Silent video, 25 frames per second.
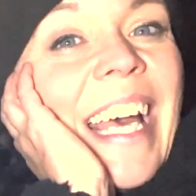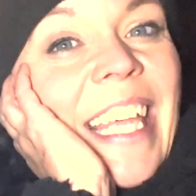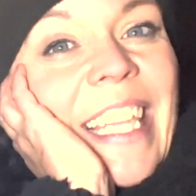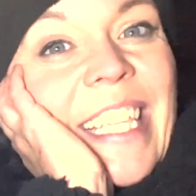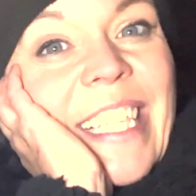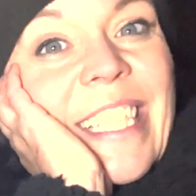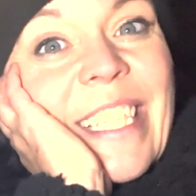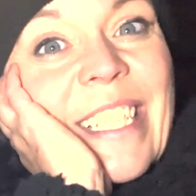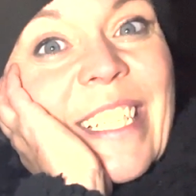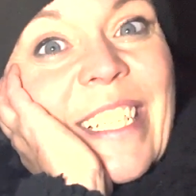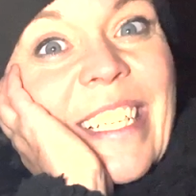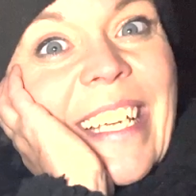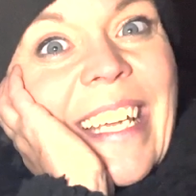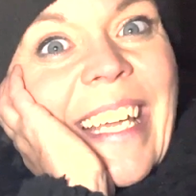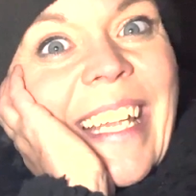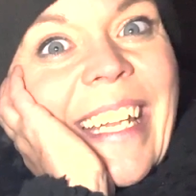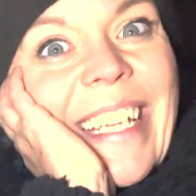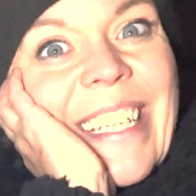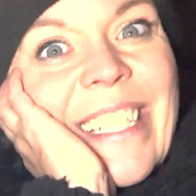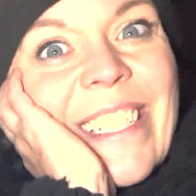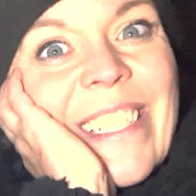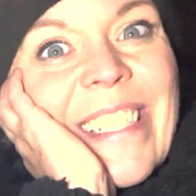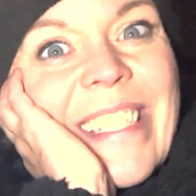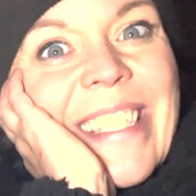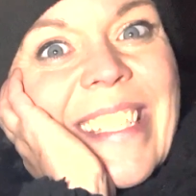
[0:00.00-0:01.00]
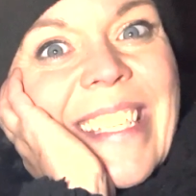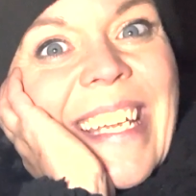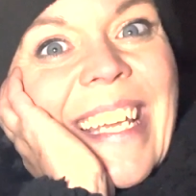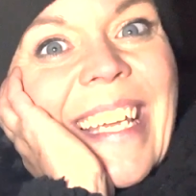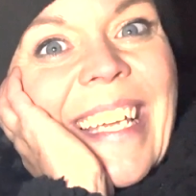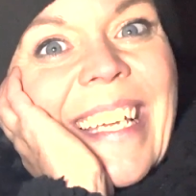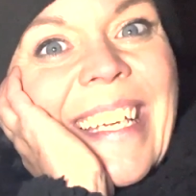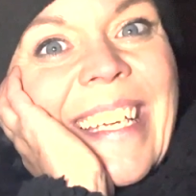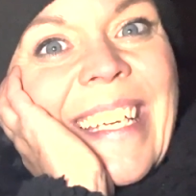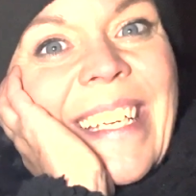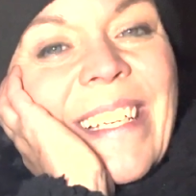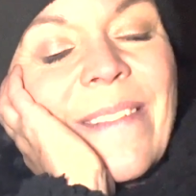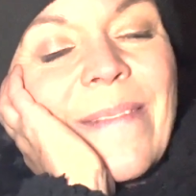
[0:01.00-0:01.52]
this could get interesting,
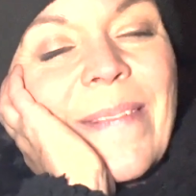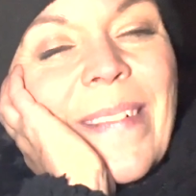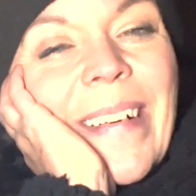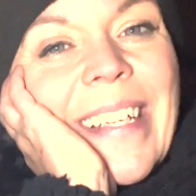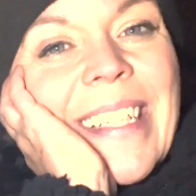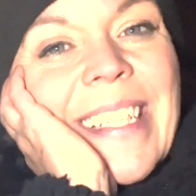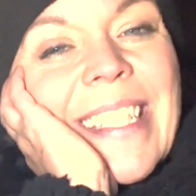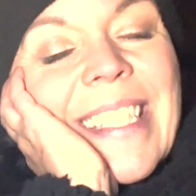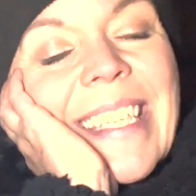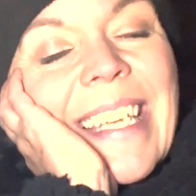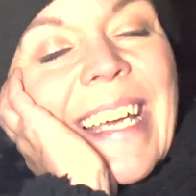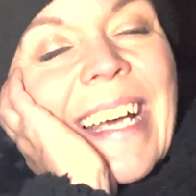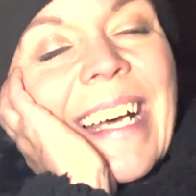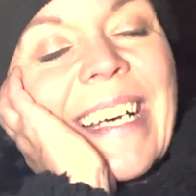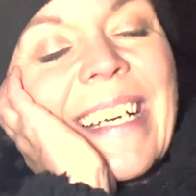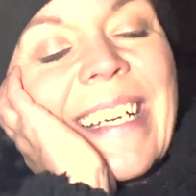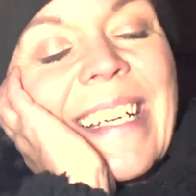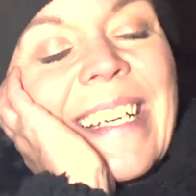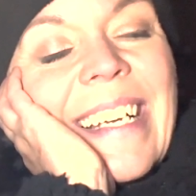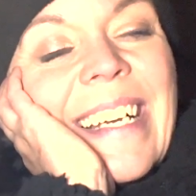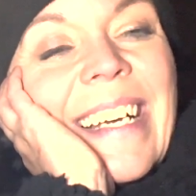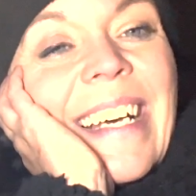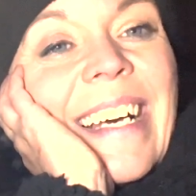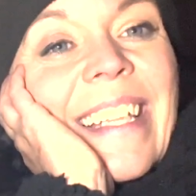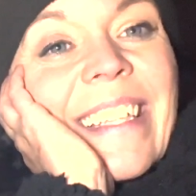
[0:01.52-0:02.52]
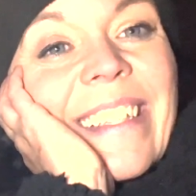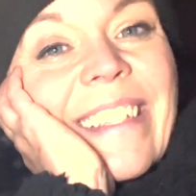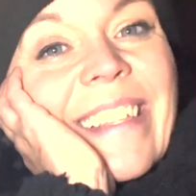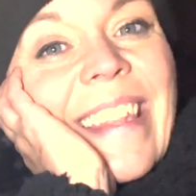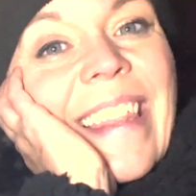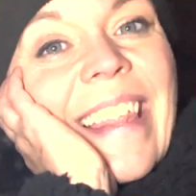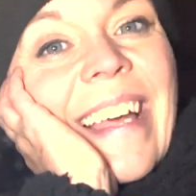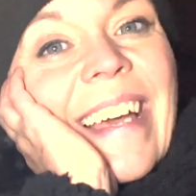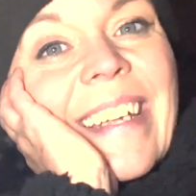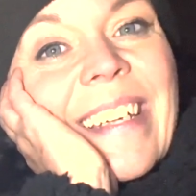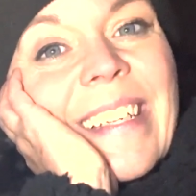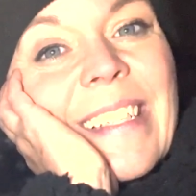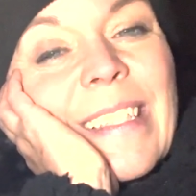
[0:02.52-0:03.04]
but other than
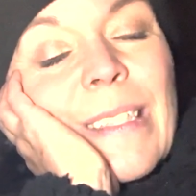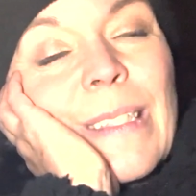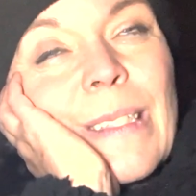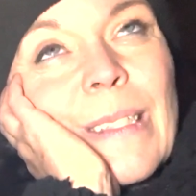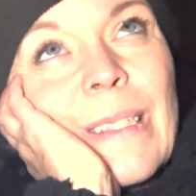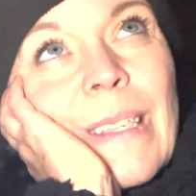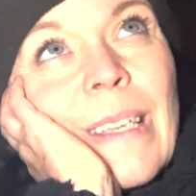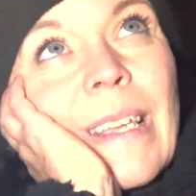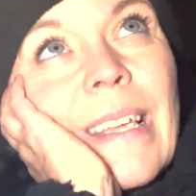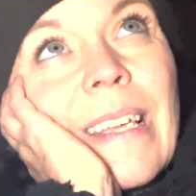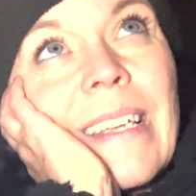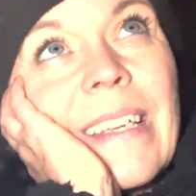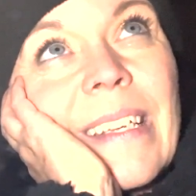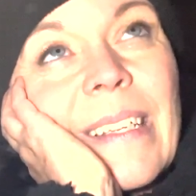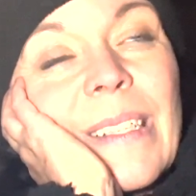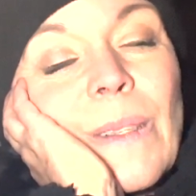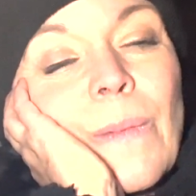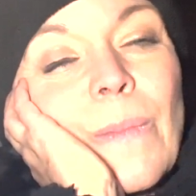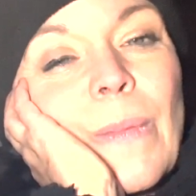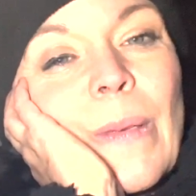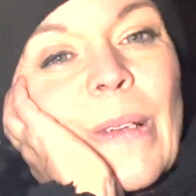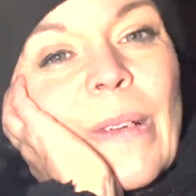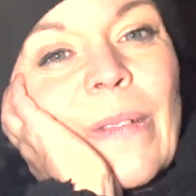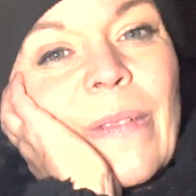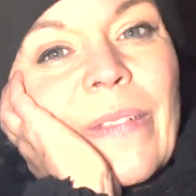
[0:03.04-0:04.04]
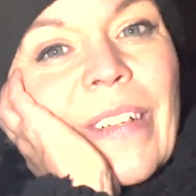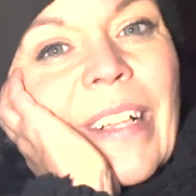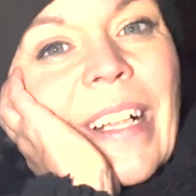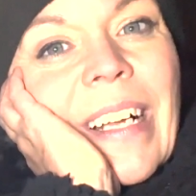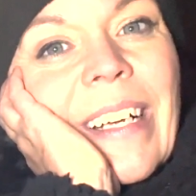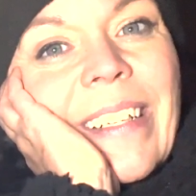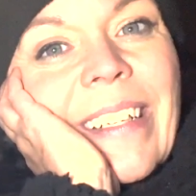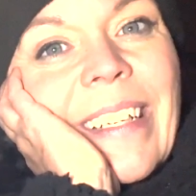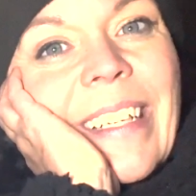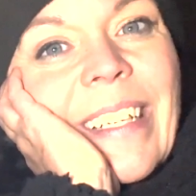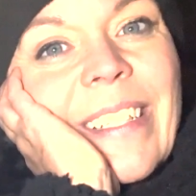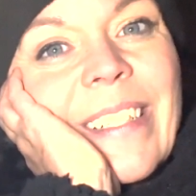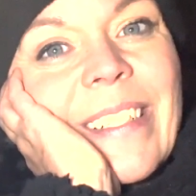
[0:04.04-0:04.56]
that, it's beautiful out
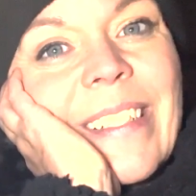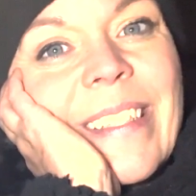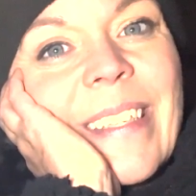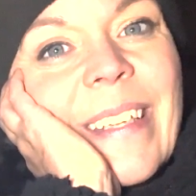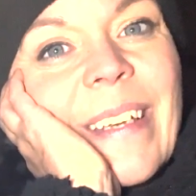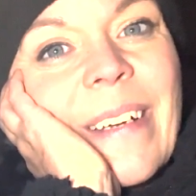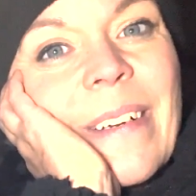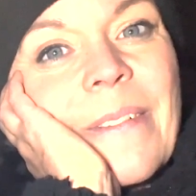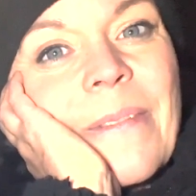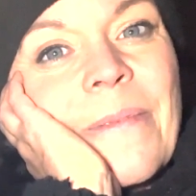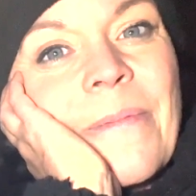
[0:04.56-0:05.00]
here. So